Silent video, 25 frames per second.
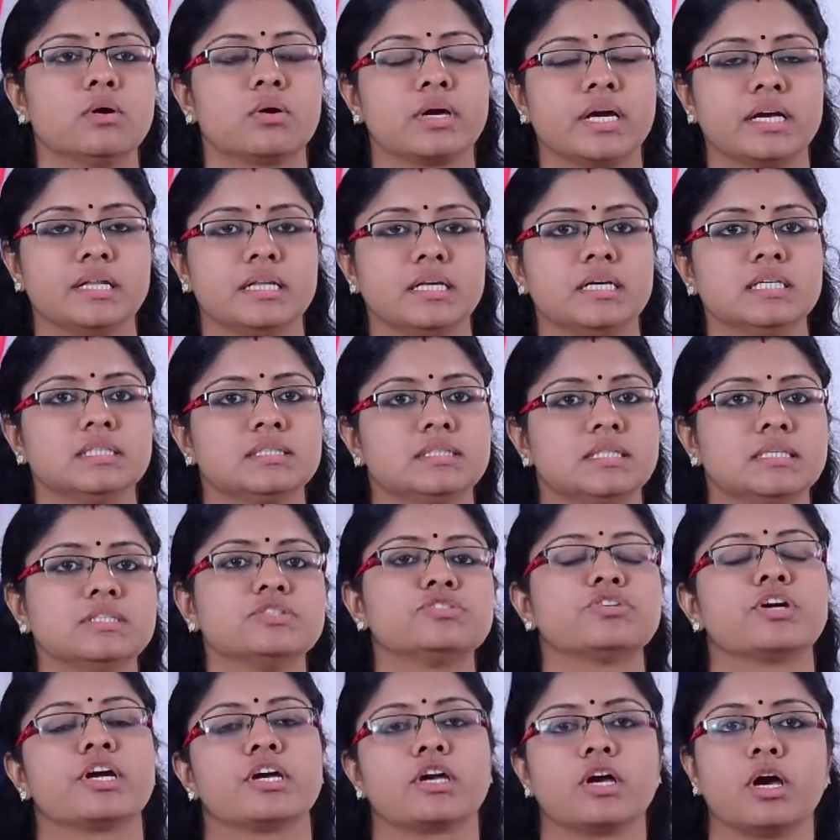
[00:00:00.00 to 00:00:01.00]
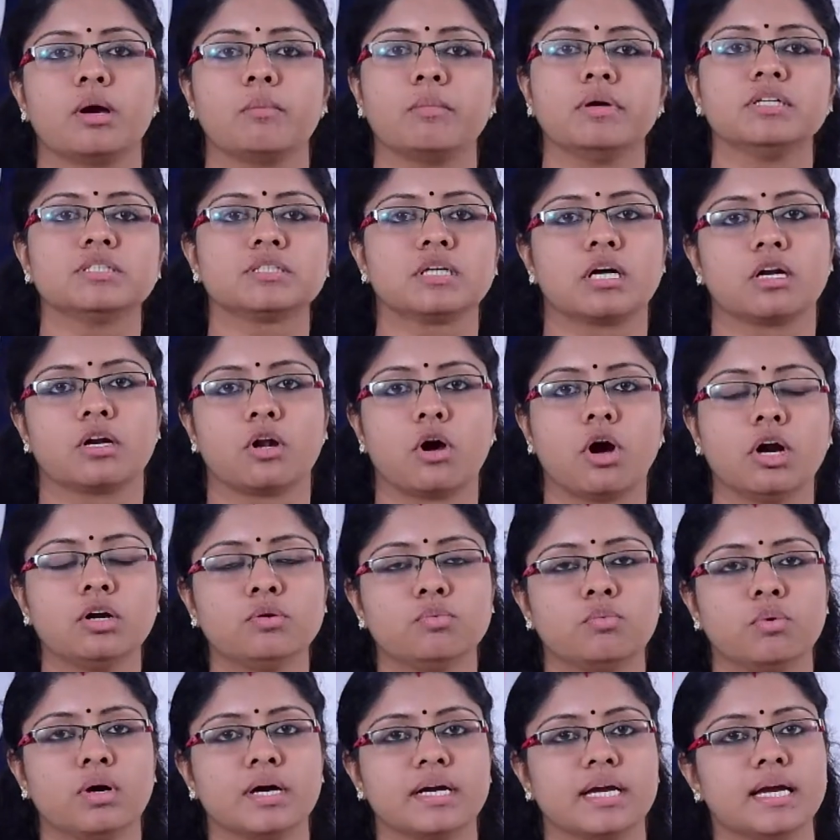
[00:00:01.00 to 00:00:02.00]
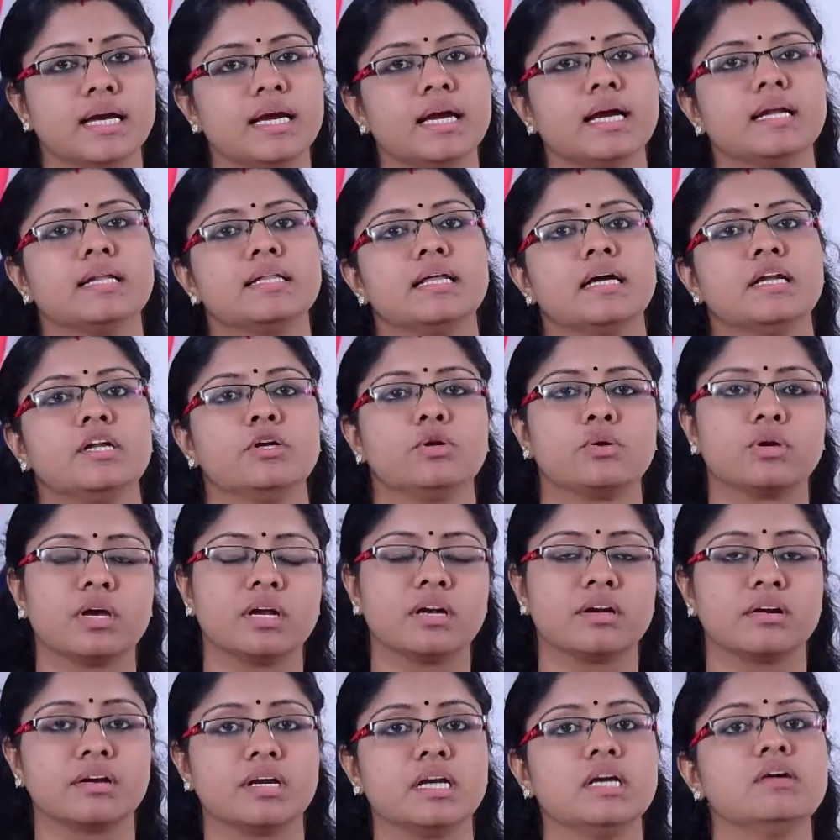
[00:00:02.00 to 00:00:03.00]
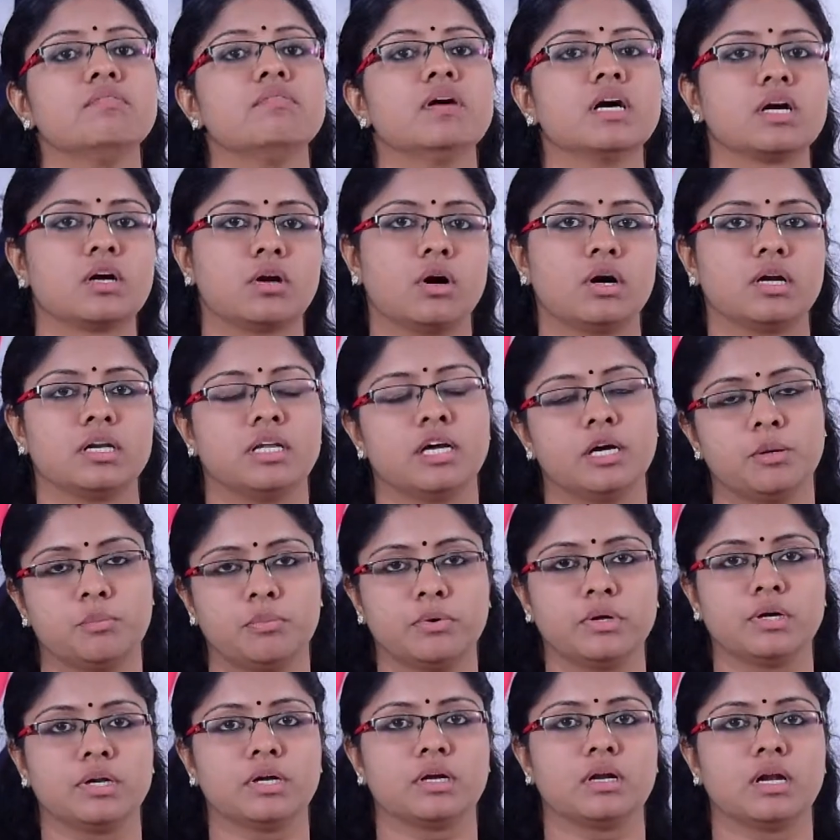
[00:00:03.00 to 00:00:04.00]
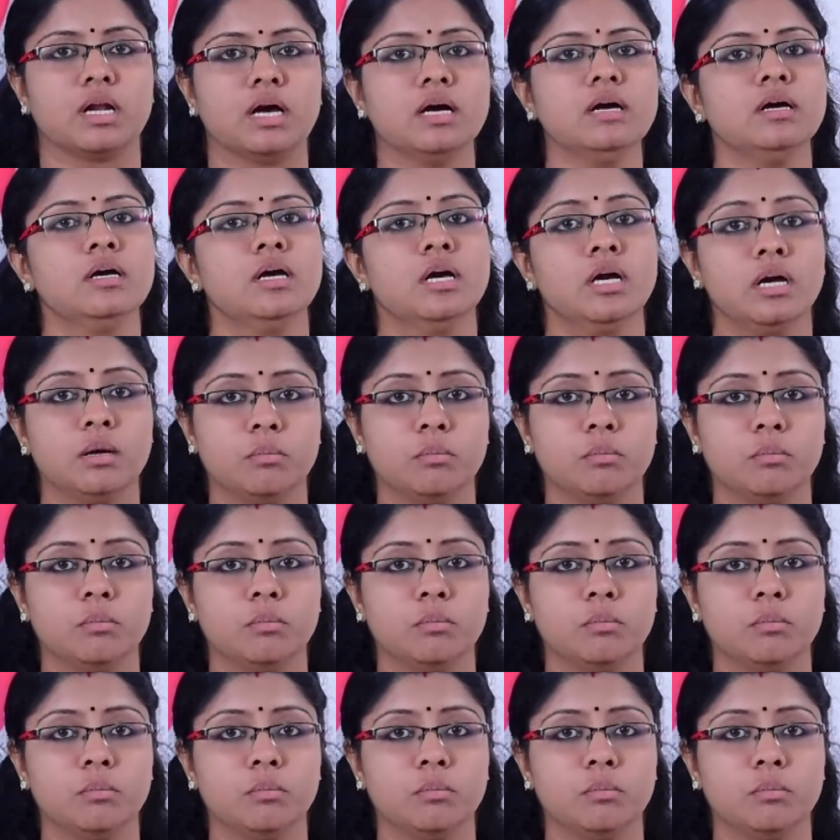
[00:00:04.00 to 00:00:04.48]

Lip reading: okay, these requirements are not working, and then you can rework on that particular